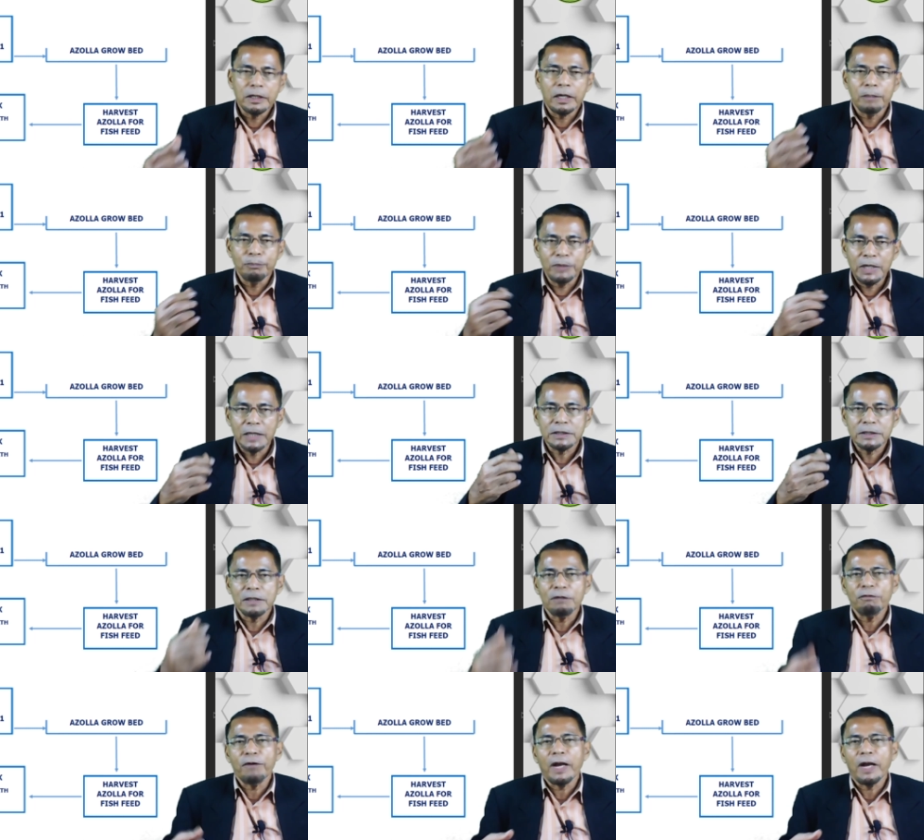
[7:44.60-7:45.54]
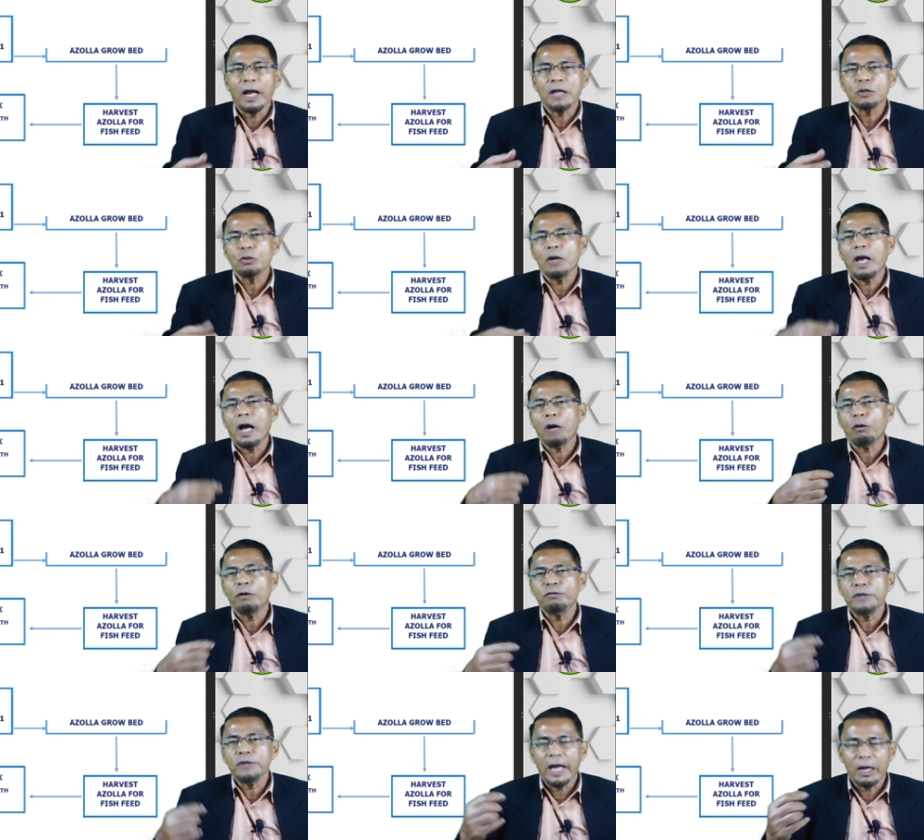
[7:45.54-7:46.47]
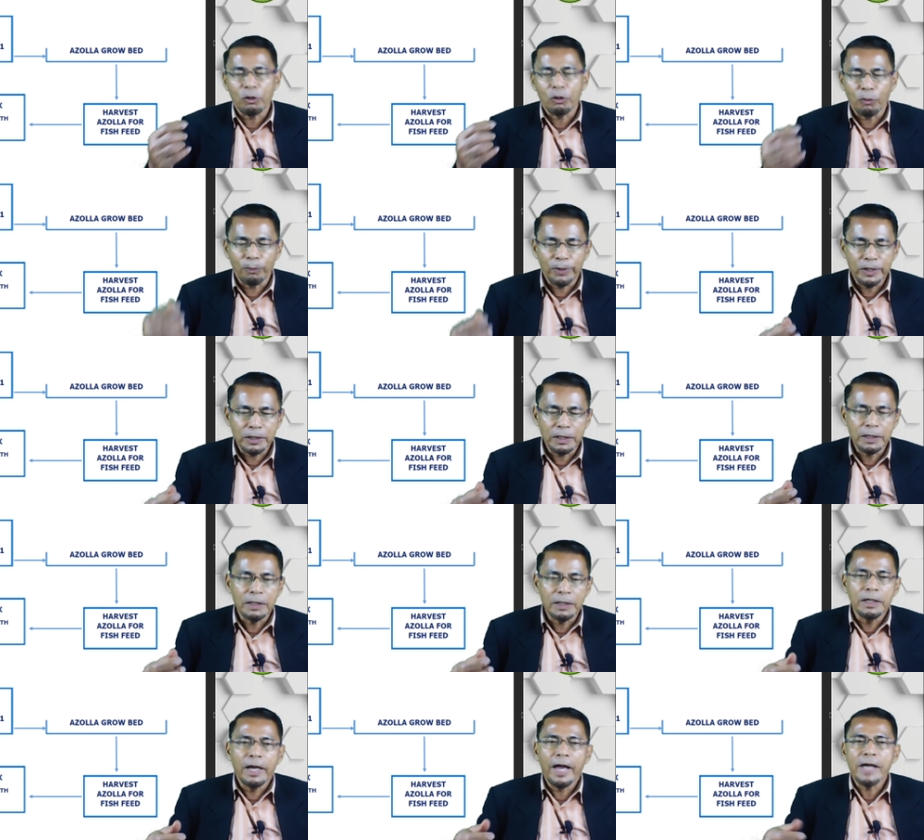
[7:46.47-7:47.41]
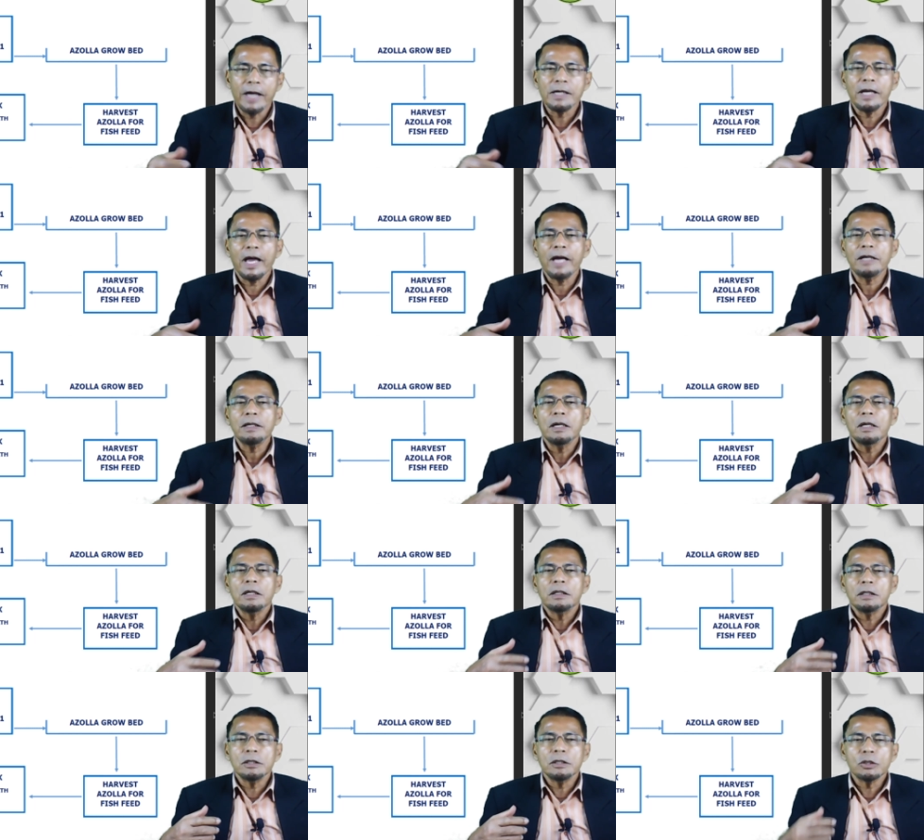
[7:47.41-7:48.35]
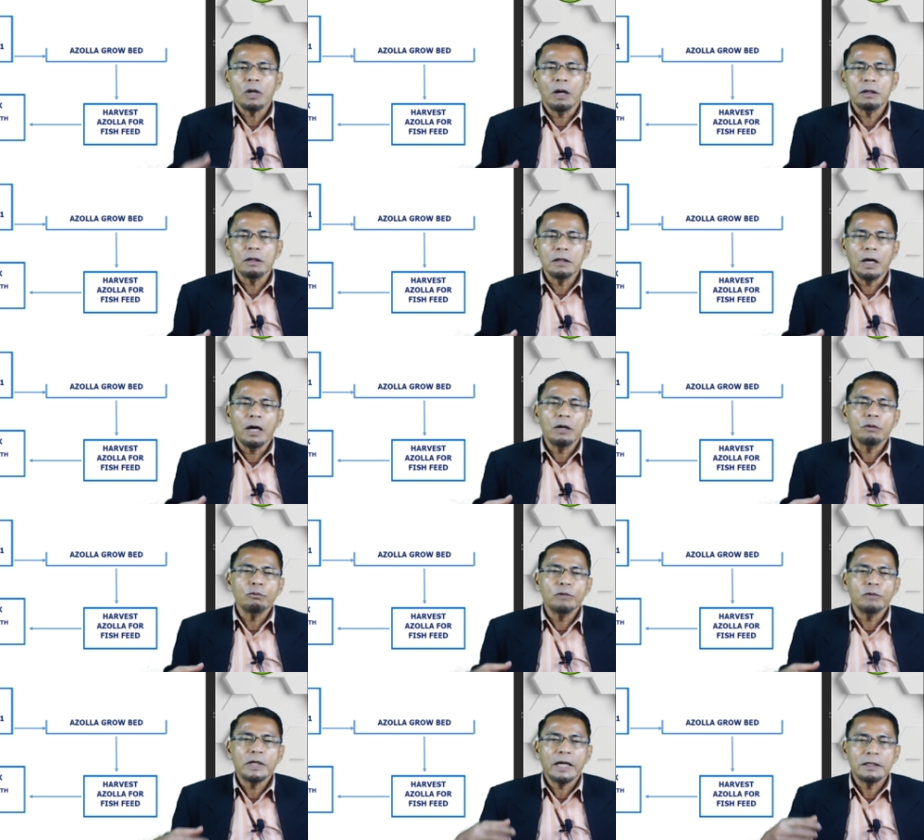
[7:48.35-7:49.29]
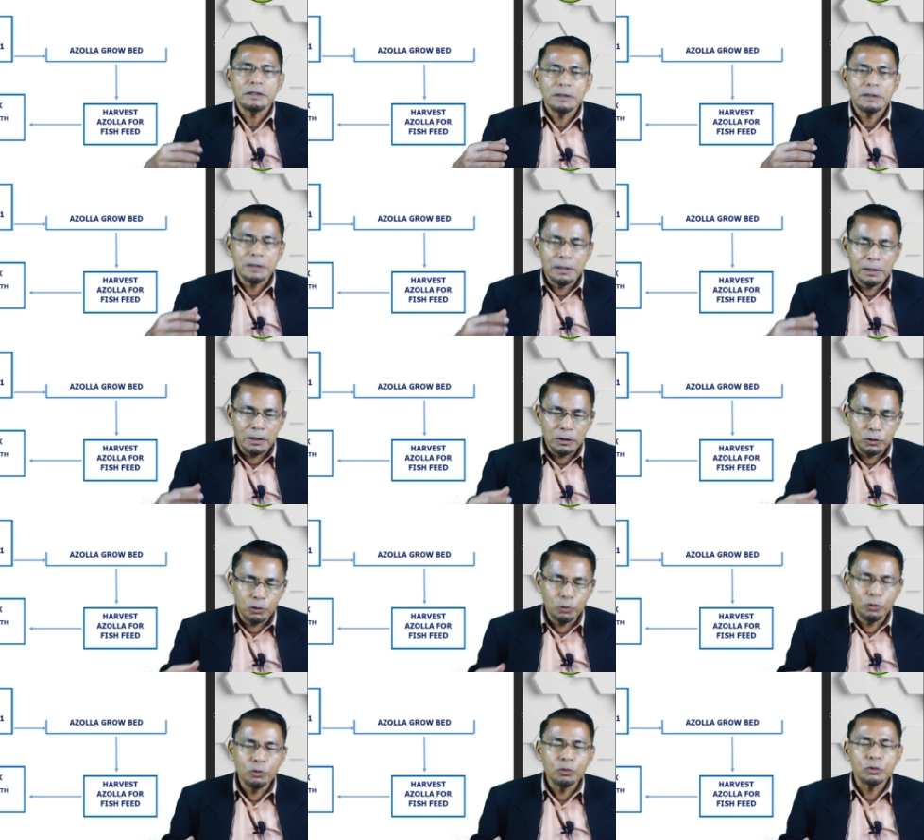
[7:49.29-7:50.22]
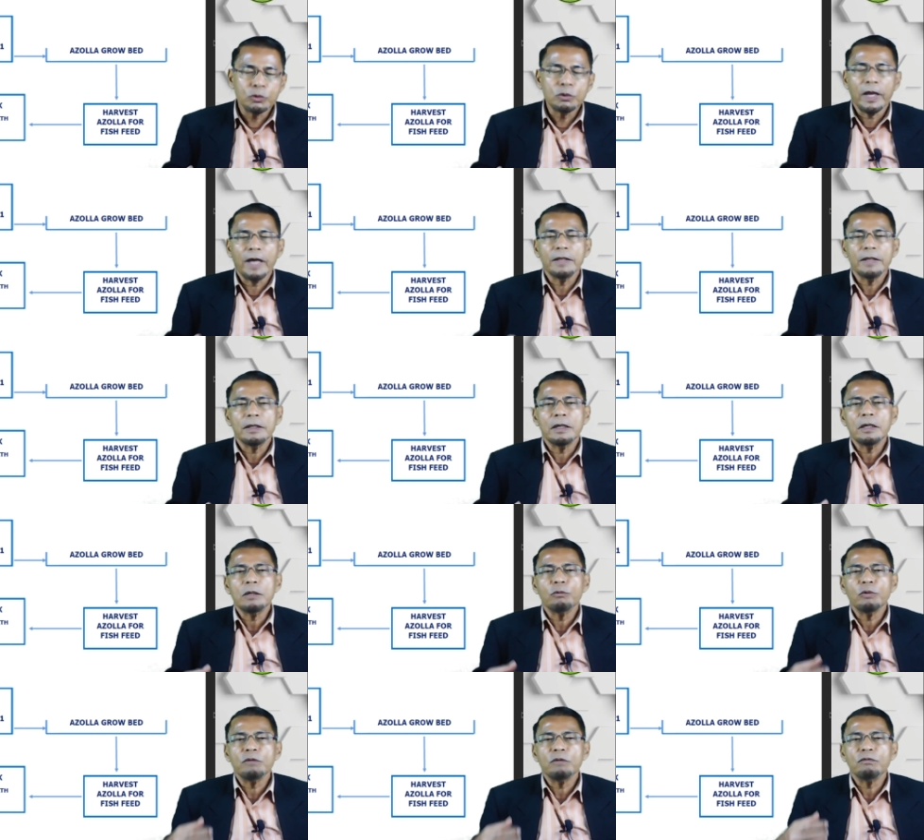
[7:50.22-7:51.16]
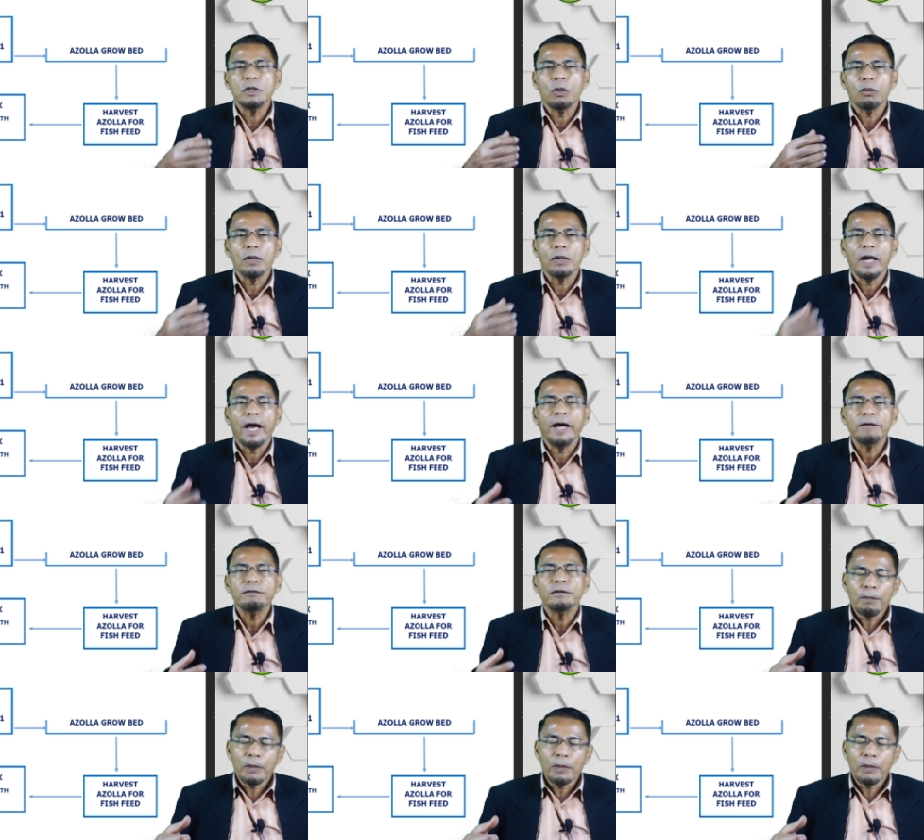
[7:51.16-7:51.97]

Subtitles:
be a certified Azolla Aquafeed Agropreneur, and then Insha'Allah we can do together with Ecolife,